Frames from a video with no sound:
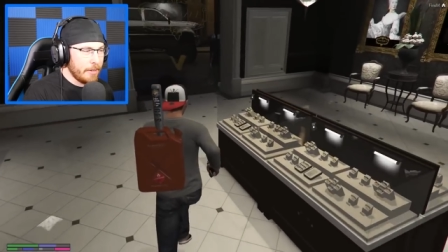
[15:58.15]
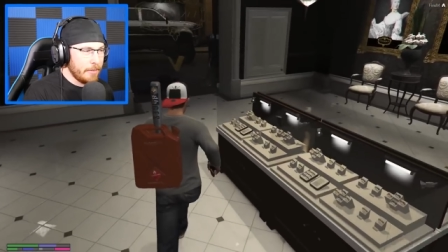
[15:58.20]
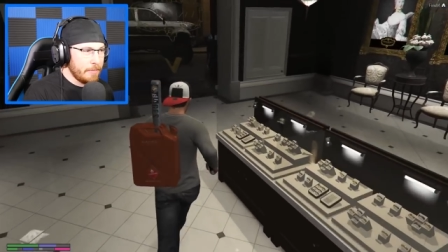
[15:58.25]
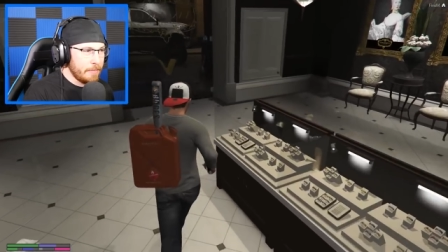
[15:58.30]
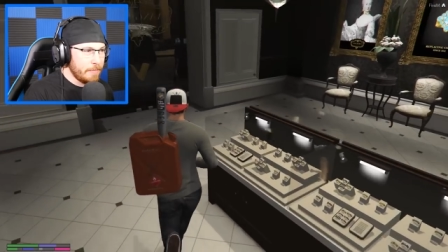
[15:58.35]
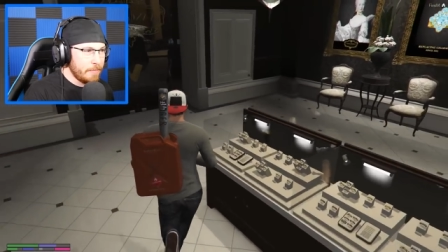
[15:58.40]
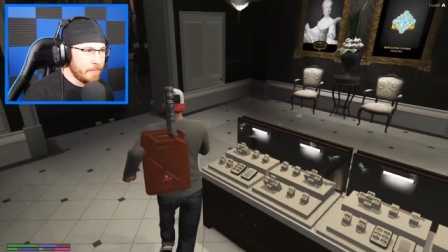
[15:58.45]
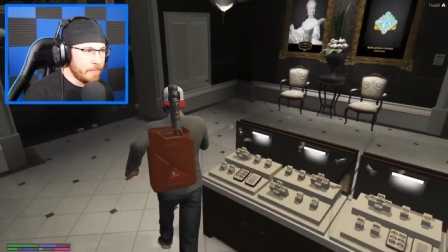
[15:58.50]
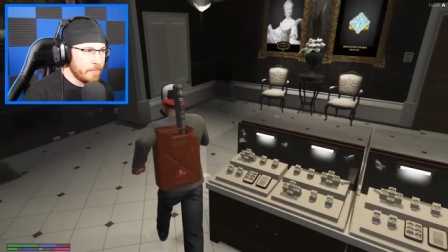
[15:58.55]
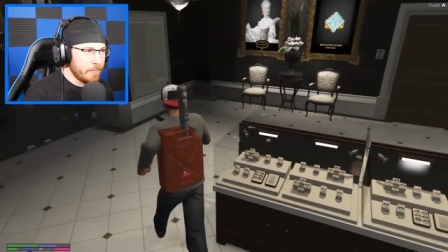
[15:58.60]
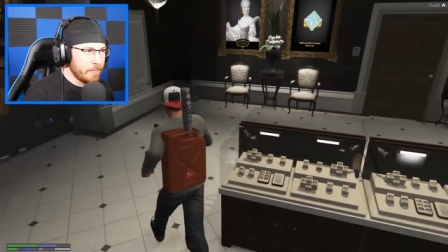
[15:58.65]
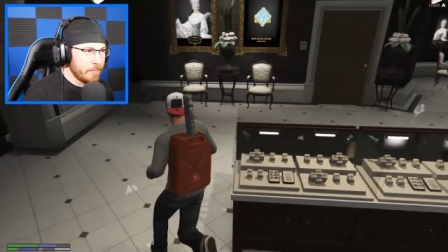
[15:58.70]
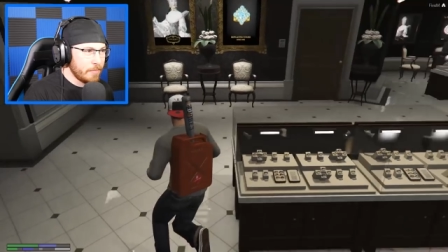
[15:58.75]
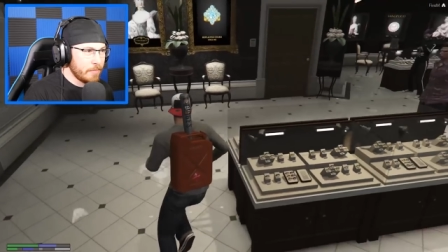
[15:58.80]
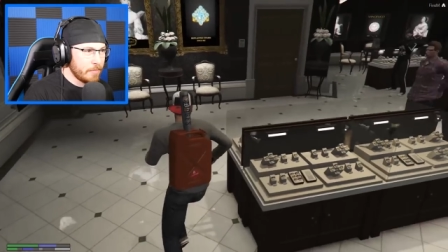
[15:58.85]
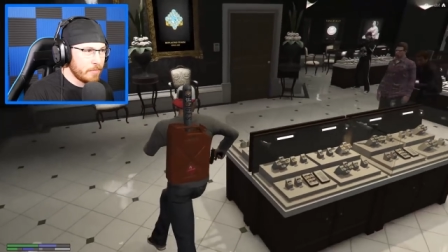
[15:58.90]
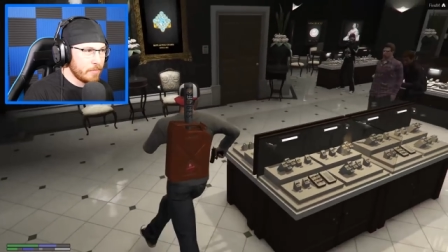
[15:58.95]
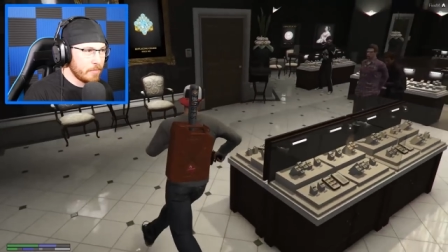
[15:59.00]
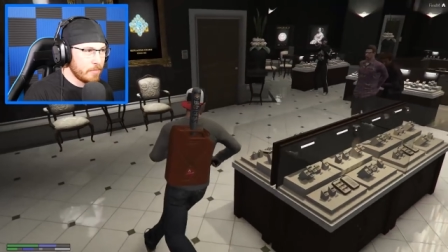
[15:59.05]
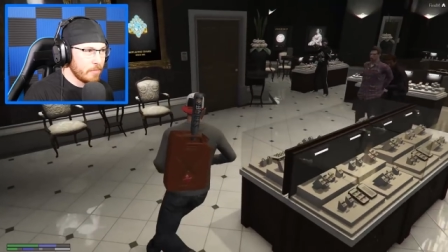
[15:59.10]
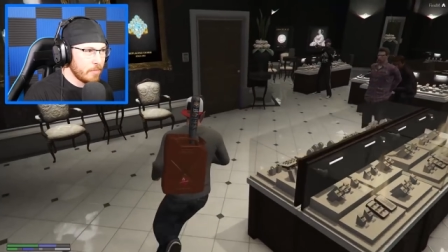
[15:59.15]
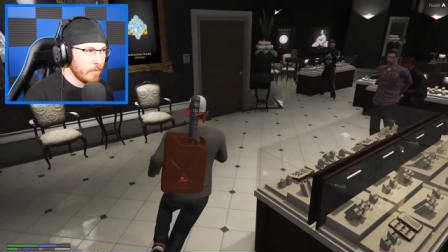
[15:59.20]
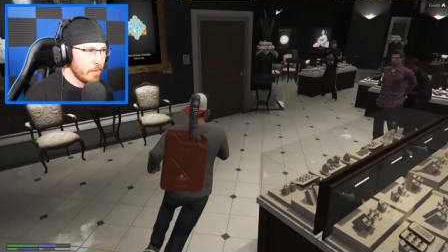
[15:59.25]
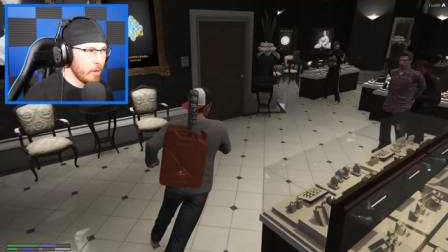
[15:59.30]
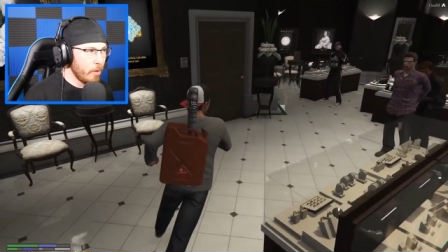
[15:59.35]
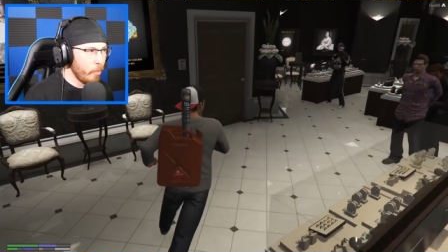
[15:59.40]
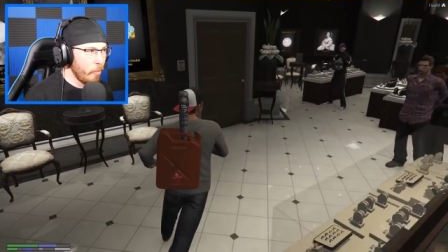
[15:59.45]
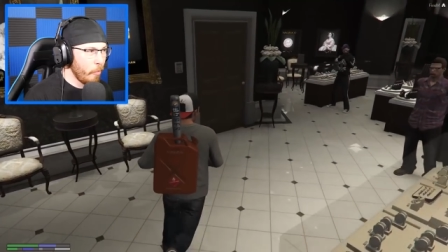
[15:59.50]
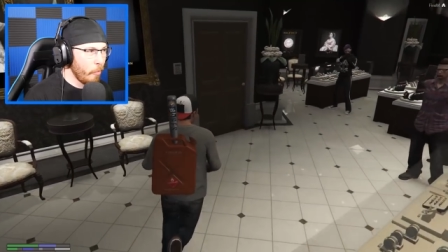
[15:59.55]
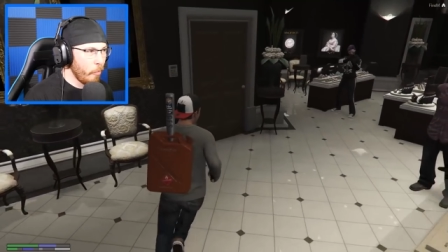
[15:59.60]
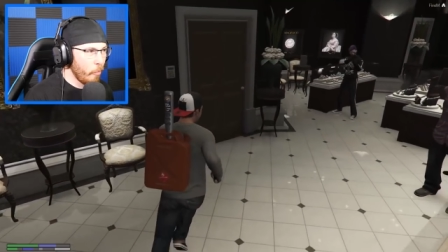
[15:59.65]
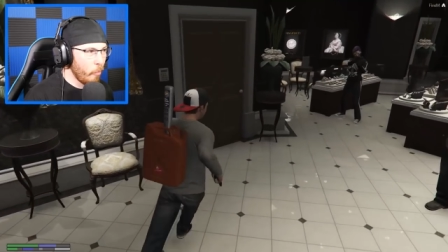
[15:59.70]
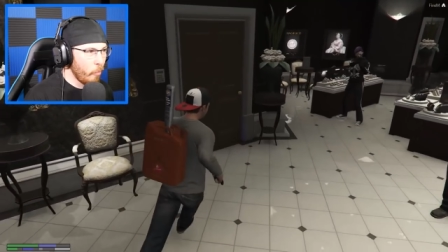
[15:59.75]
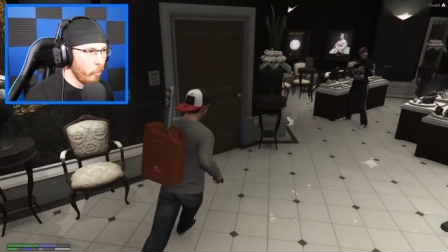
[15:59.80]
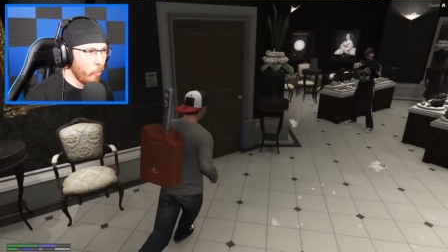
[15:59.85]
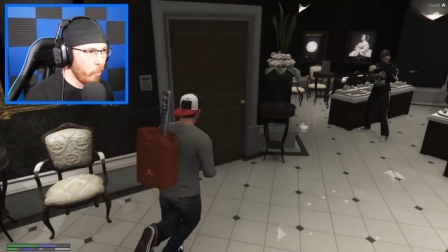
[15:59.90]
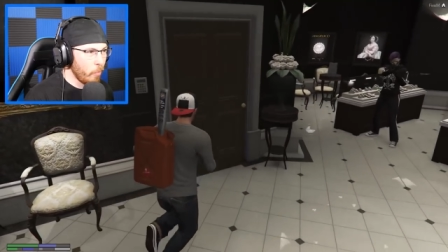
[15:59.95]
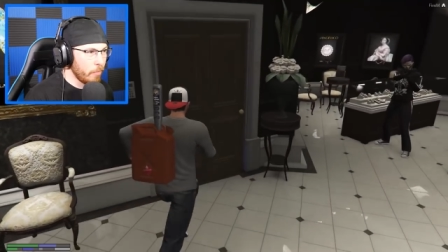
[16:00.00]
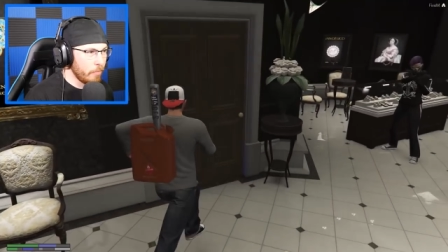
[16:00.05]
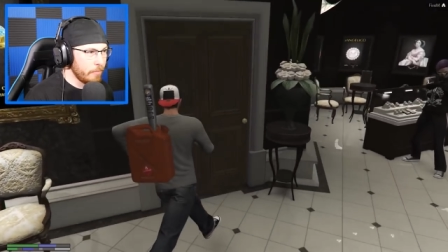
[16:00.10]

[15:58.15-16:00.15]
Listen, I'm gonna tell you one thing, and I'm gonna tell you one